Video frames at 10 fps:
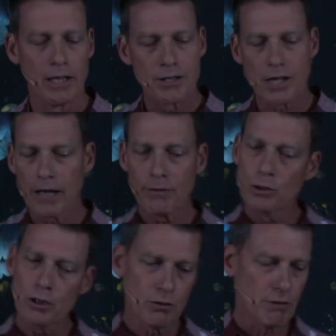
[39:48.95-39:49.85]
So have a
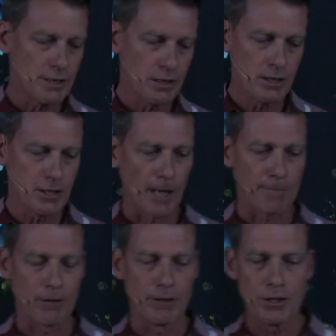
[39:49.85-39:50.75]
look at the rest of the
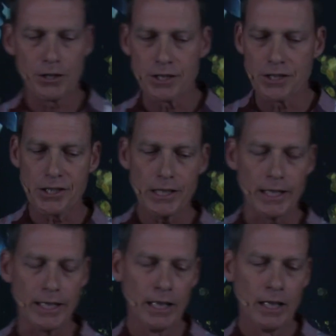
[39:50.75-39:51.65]
chapter, and you can
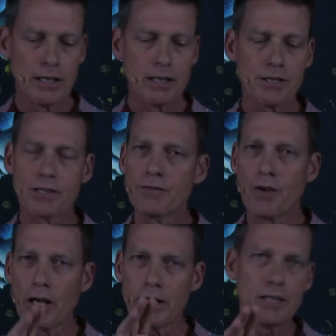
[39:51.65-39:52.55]
see that it's
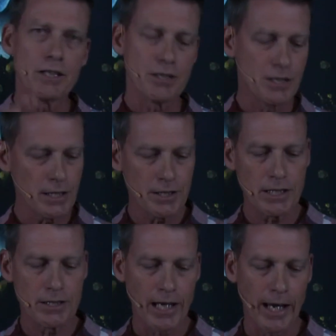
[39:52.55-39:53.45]
divided into six
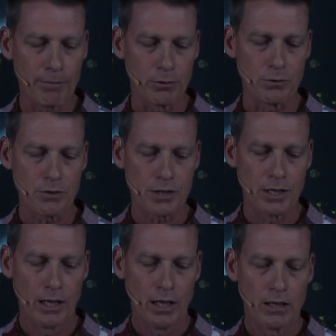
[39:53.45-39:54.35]
examples
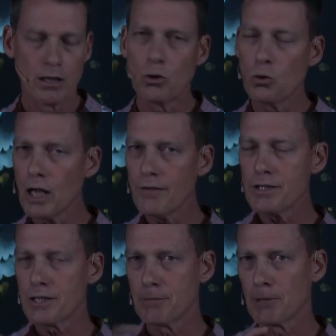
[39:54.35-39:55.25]
that all have a
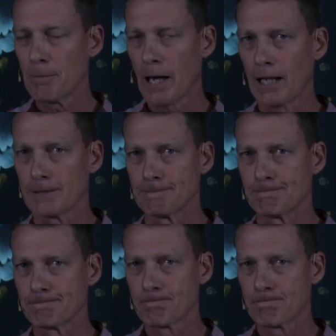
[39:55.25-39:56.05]
similar pattern.